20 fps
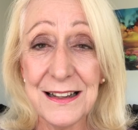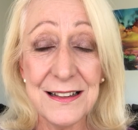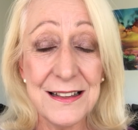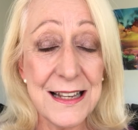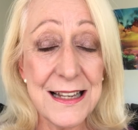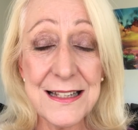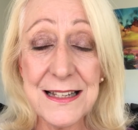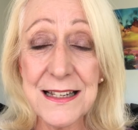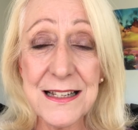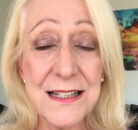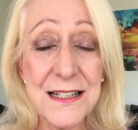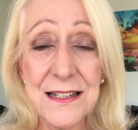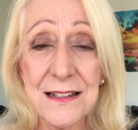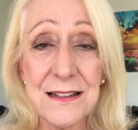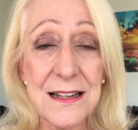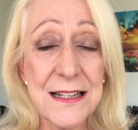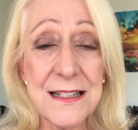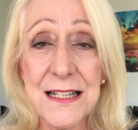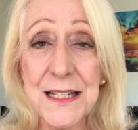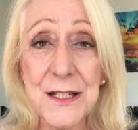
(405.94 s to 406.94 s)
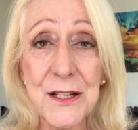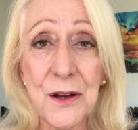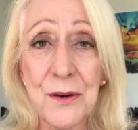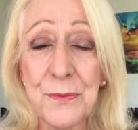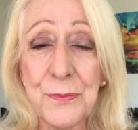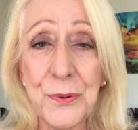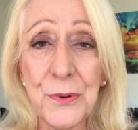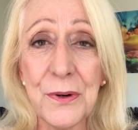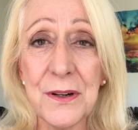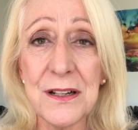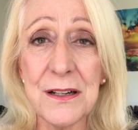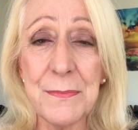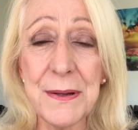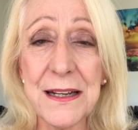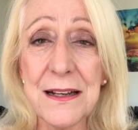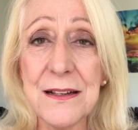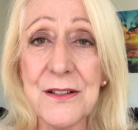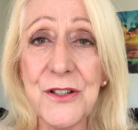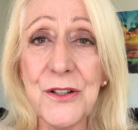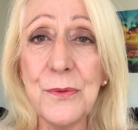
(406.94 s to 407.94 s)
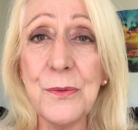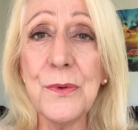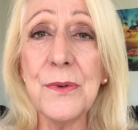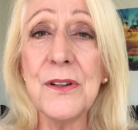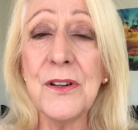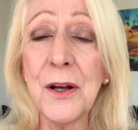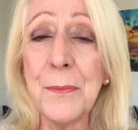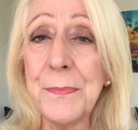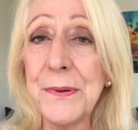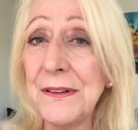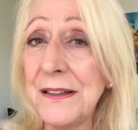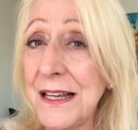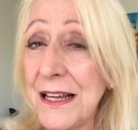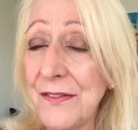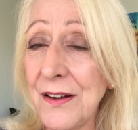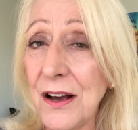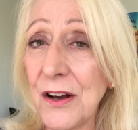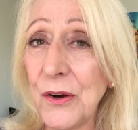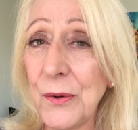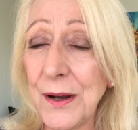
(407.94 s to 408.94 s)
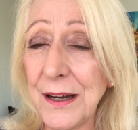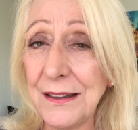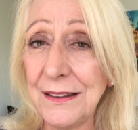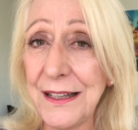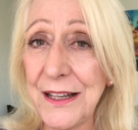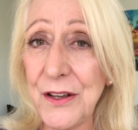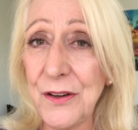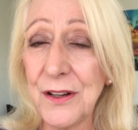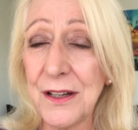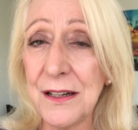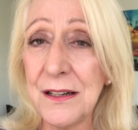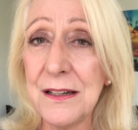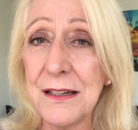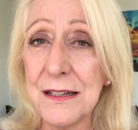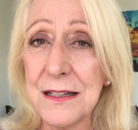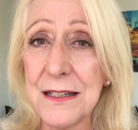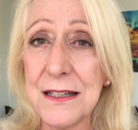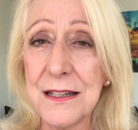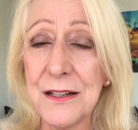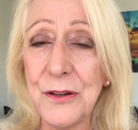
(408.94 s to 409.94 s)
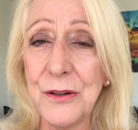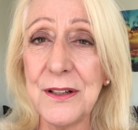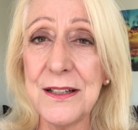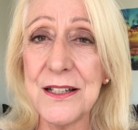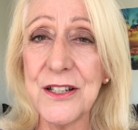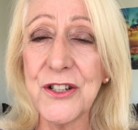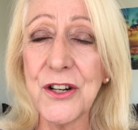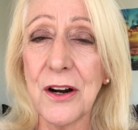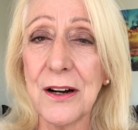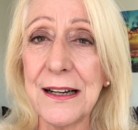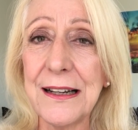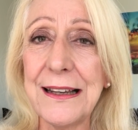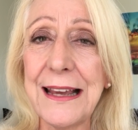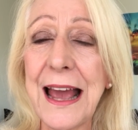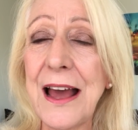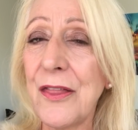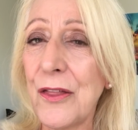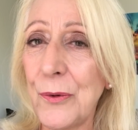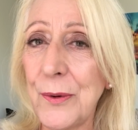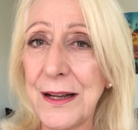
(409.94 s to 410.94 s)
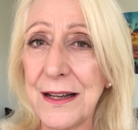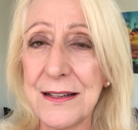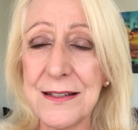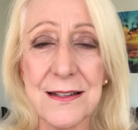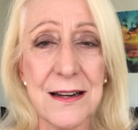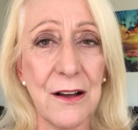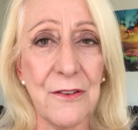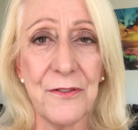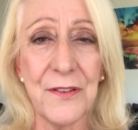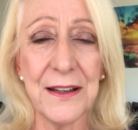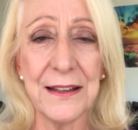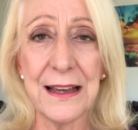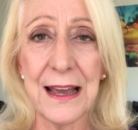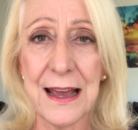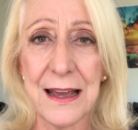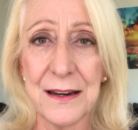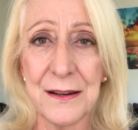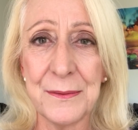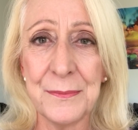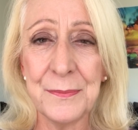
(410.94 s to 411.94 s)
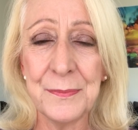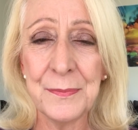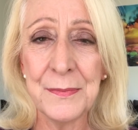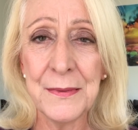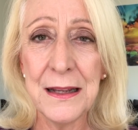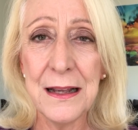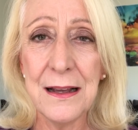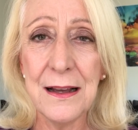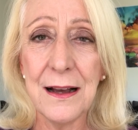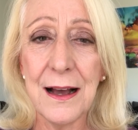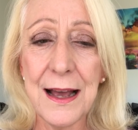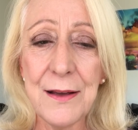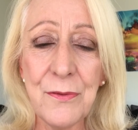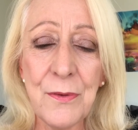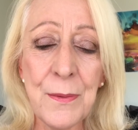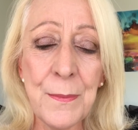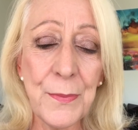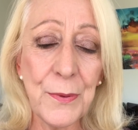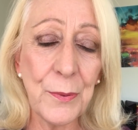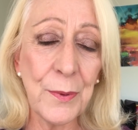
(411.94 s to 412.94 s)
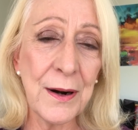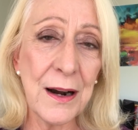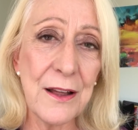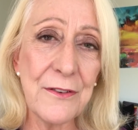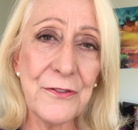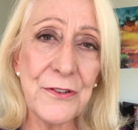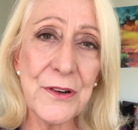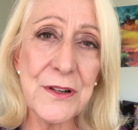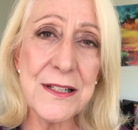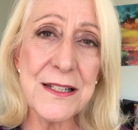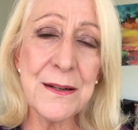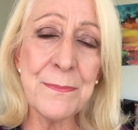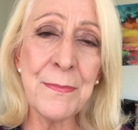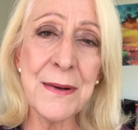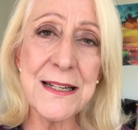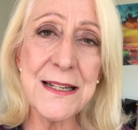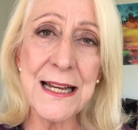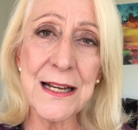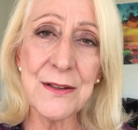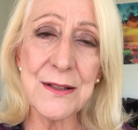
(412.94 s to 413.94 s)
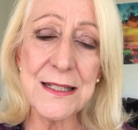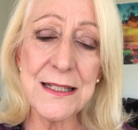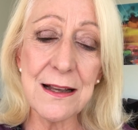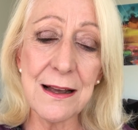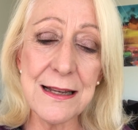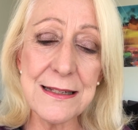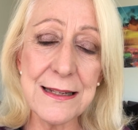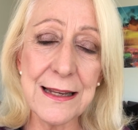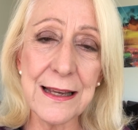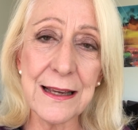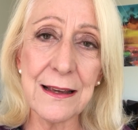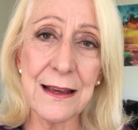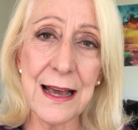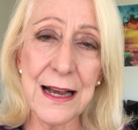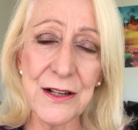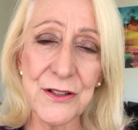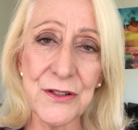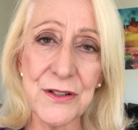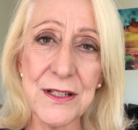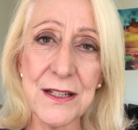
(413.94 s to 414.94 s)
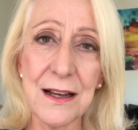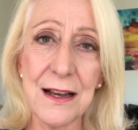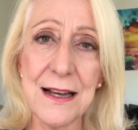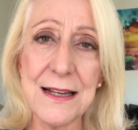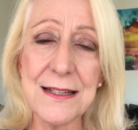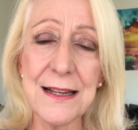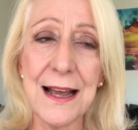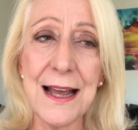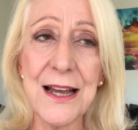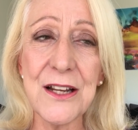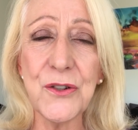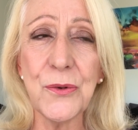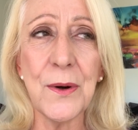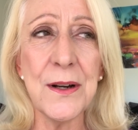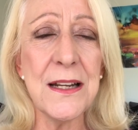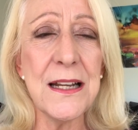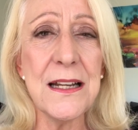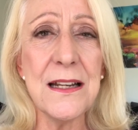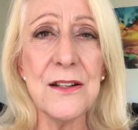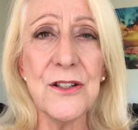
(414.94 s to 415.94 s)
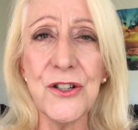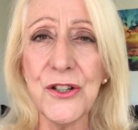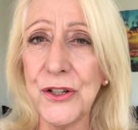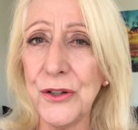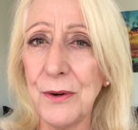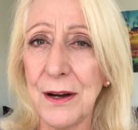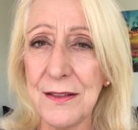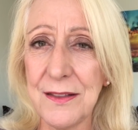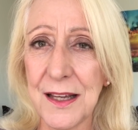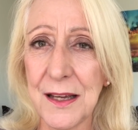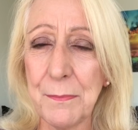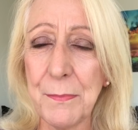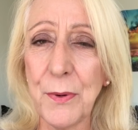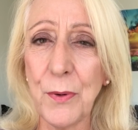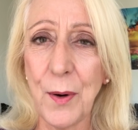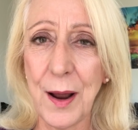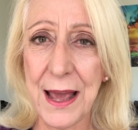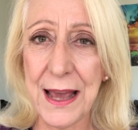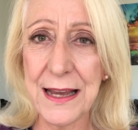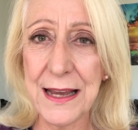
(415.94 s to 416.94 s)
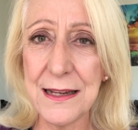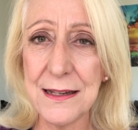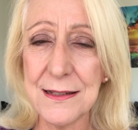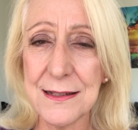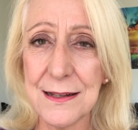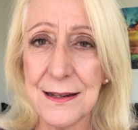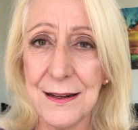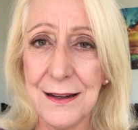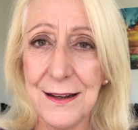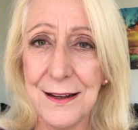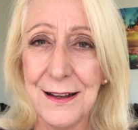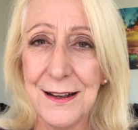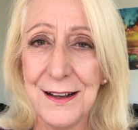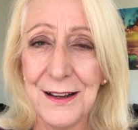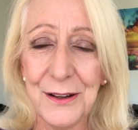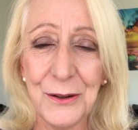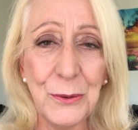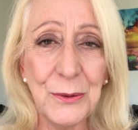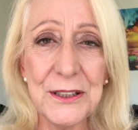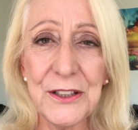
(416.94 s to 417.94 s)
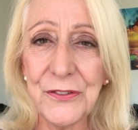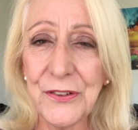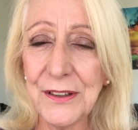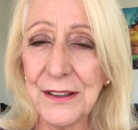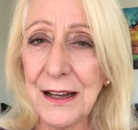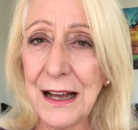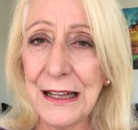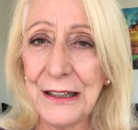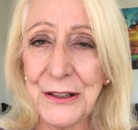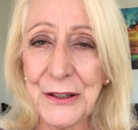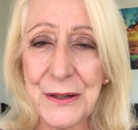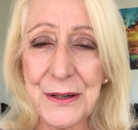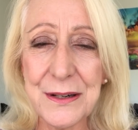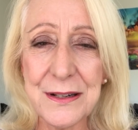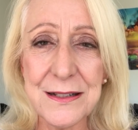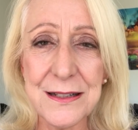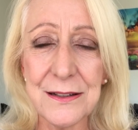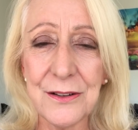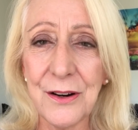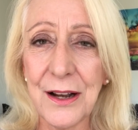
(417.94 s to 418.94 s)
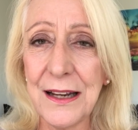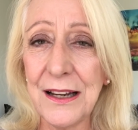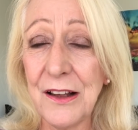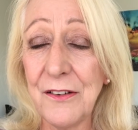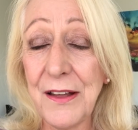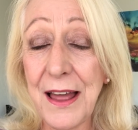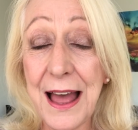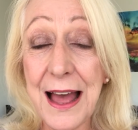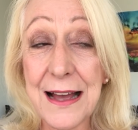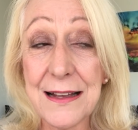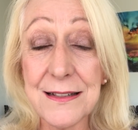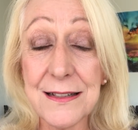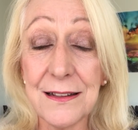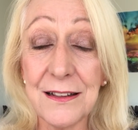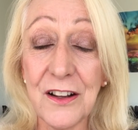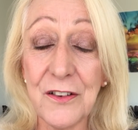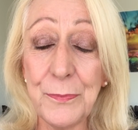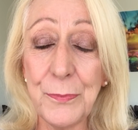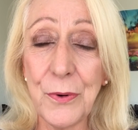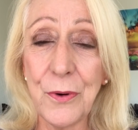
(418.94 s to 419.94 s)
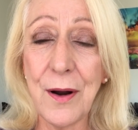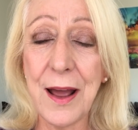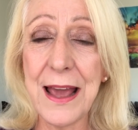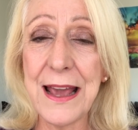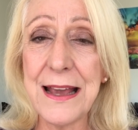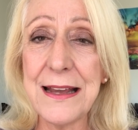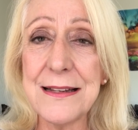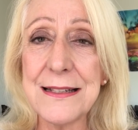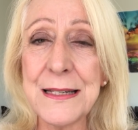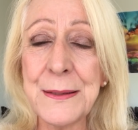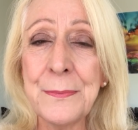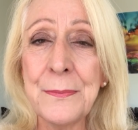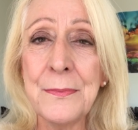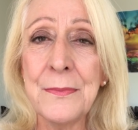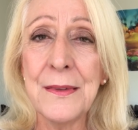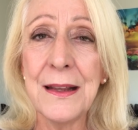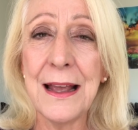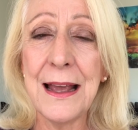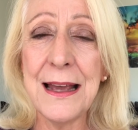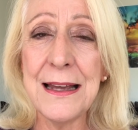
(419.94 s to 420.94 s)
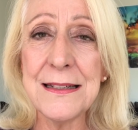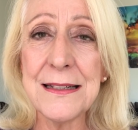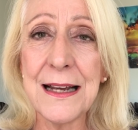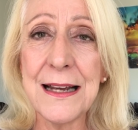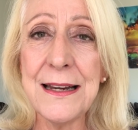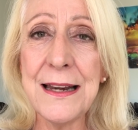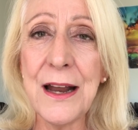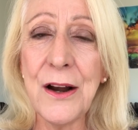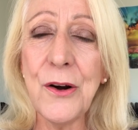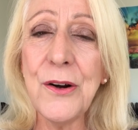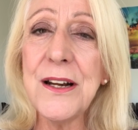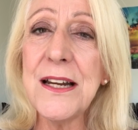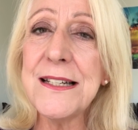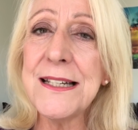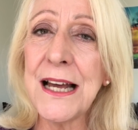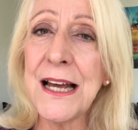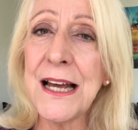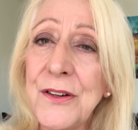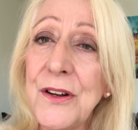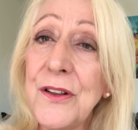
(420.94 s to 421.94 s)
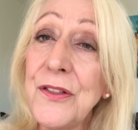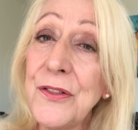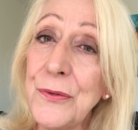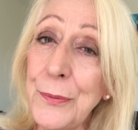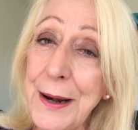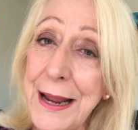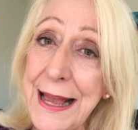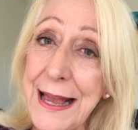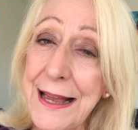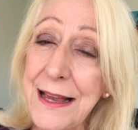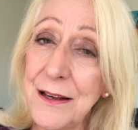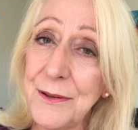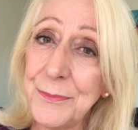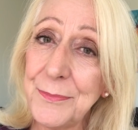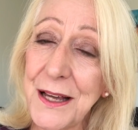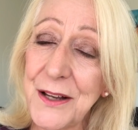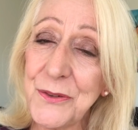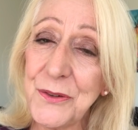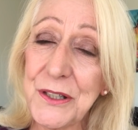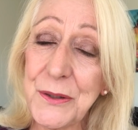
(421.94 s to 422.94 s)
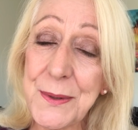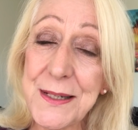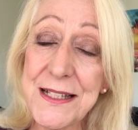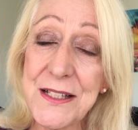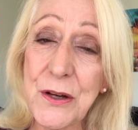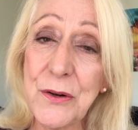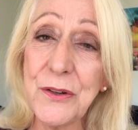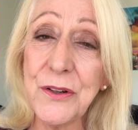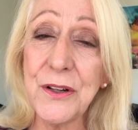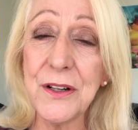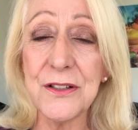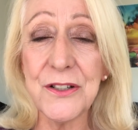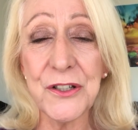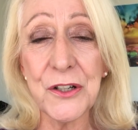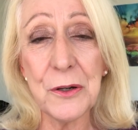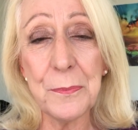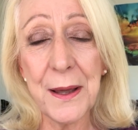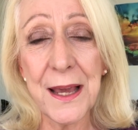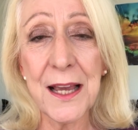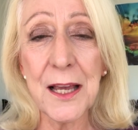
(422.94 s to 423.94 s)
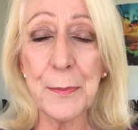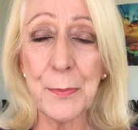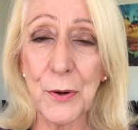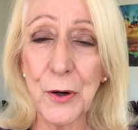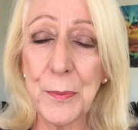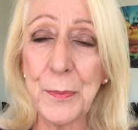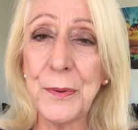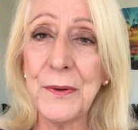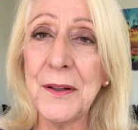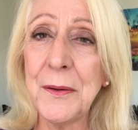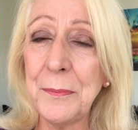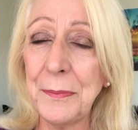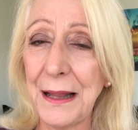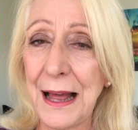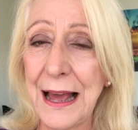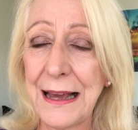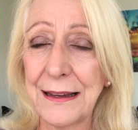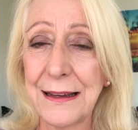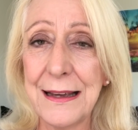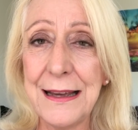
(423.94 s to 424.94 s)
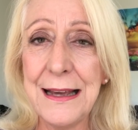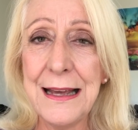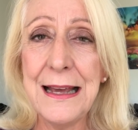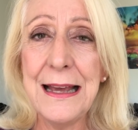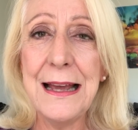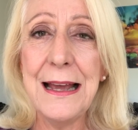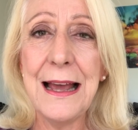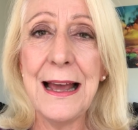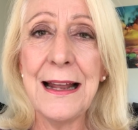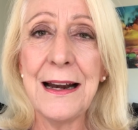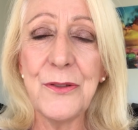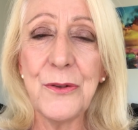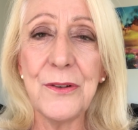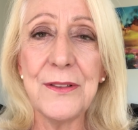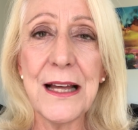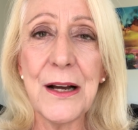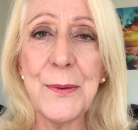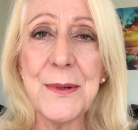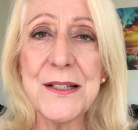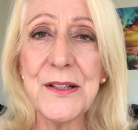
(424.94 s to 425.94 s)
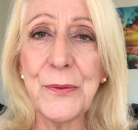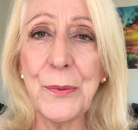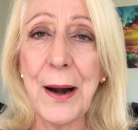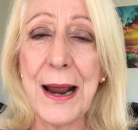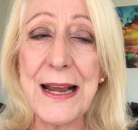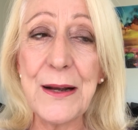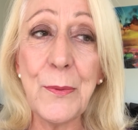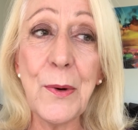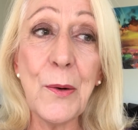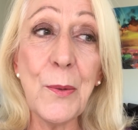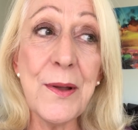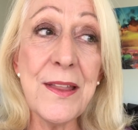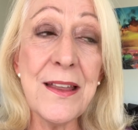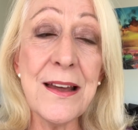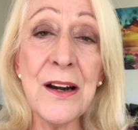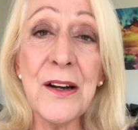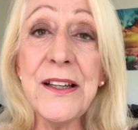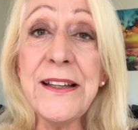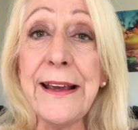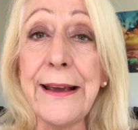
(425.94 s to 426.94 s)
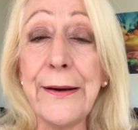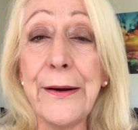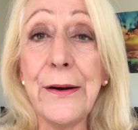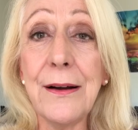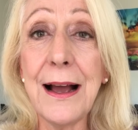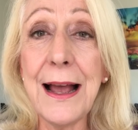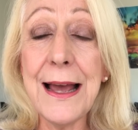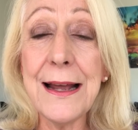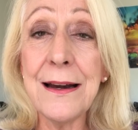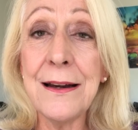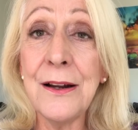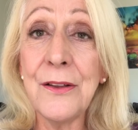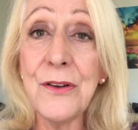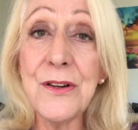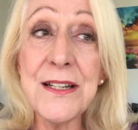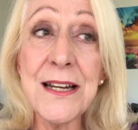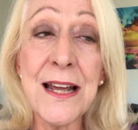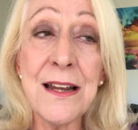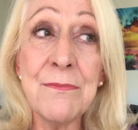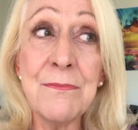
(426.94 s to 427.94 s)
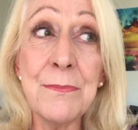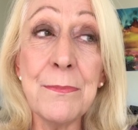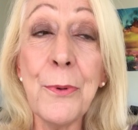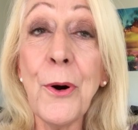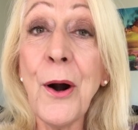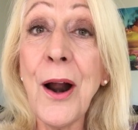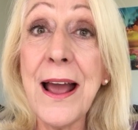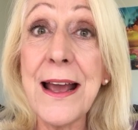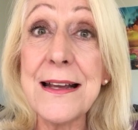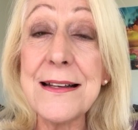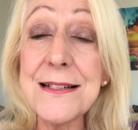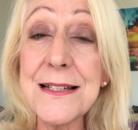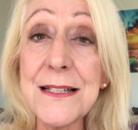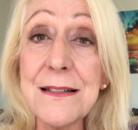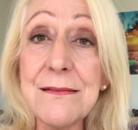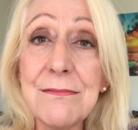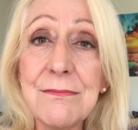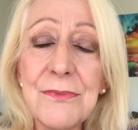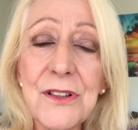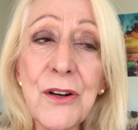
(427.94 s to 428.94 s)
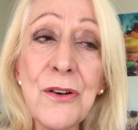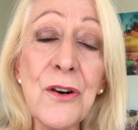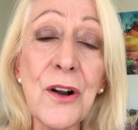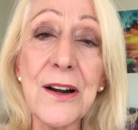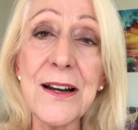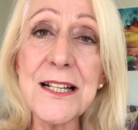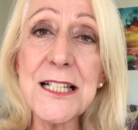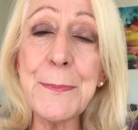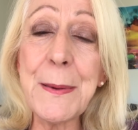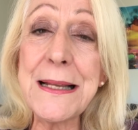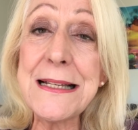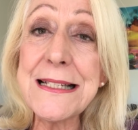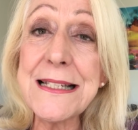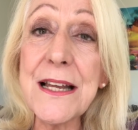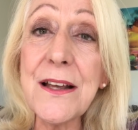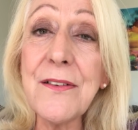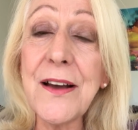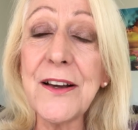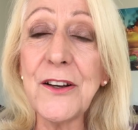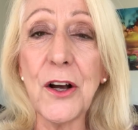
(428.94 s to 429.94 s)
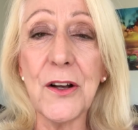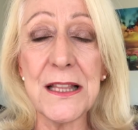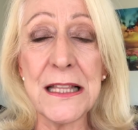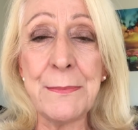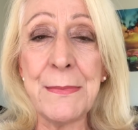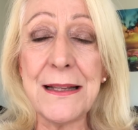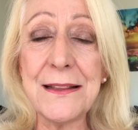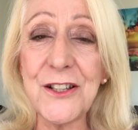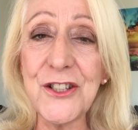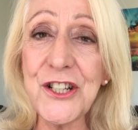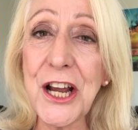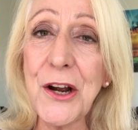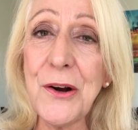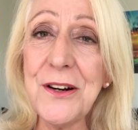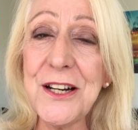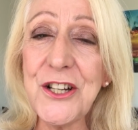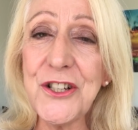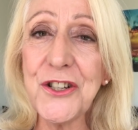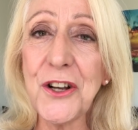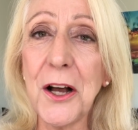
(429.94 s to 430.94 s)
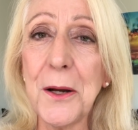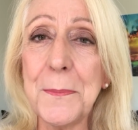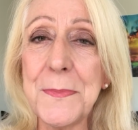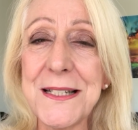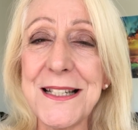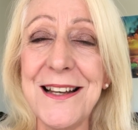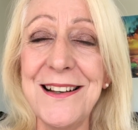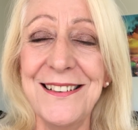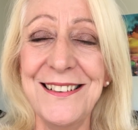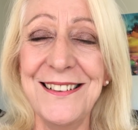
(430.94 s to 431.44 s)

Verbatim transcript: This is this is so important because you would not believe how quickly you can you can start gathering stuff again. I remember when I first did my downsizing exercise, I had 22, I think, berets, all different colors. You know, I love hats, I love berets. And I narrowed it to three. I thought it was so good, you know, pink, purple, and black. And I thought that was great. Well, within a year, I had another 10 berets. They're not expensive. I got them at the charity shops.